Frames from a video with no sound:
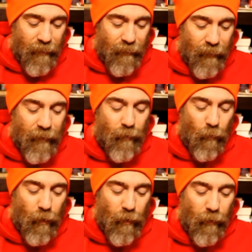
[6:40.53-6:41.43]
this
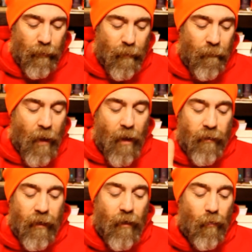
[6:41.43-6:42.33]
world.
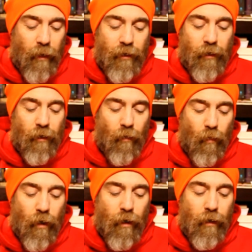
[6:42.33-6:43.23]
The original
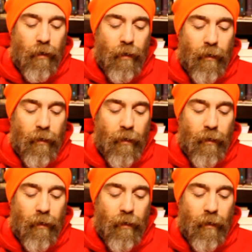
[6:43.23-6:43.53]
word